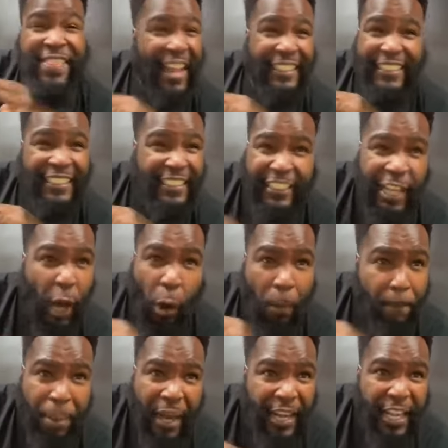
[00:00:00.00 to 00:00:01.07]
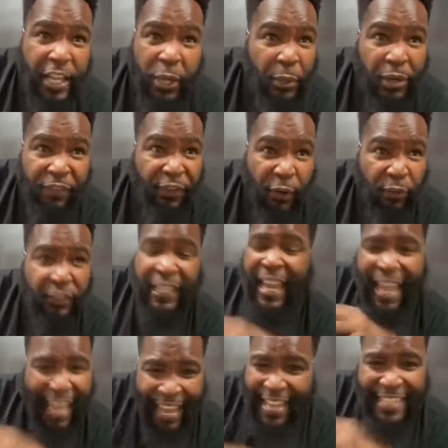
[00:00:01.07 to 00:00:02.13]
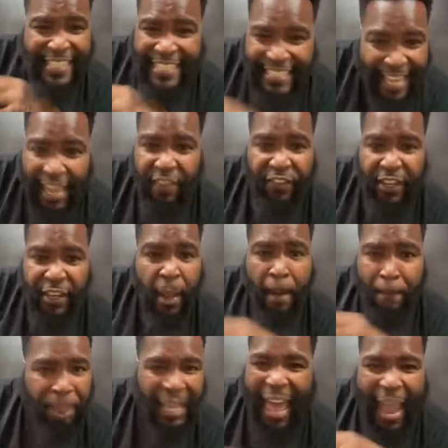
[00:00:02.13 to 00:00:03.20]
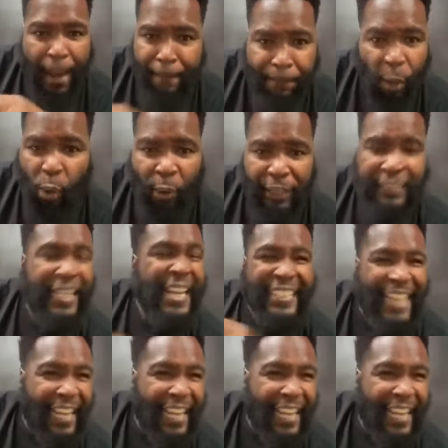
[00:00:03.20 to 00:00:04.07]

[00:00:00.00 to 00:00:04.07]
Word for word: That snow bunny universe ain't saving black boys.